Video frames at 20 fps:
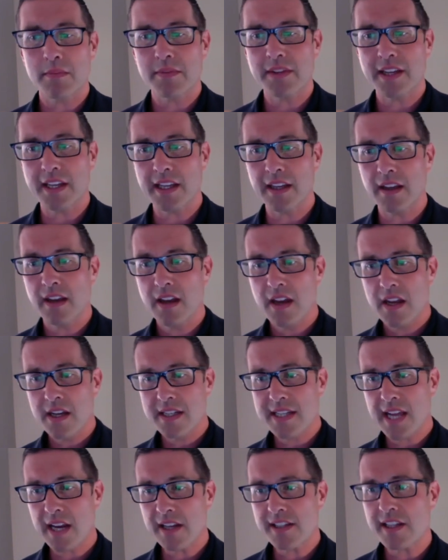They
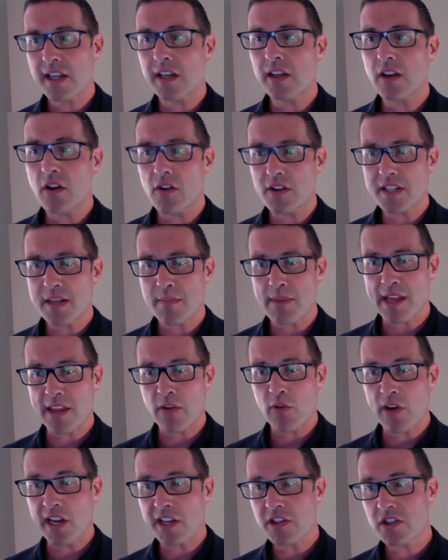tell us a lot about the
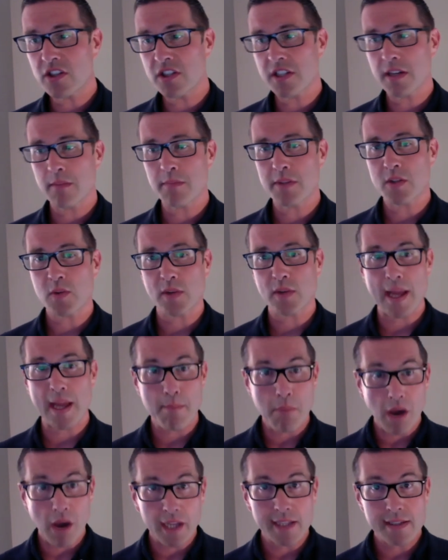relationship between our
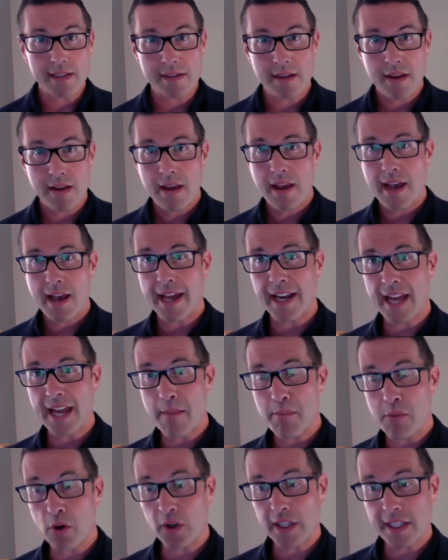minds and our
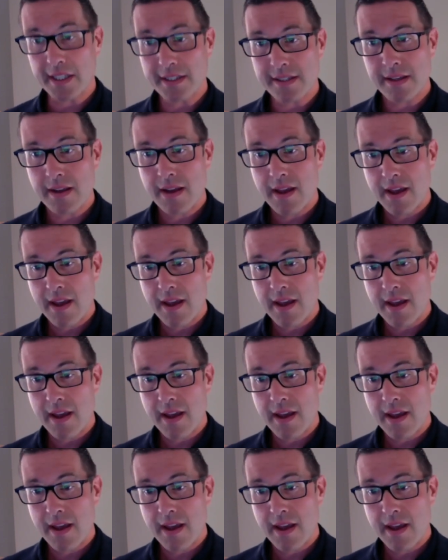bodies.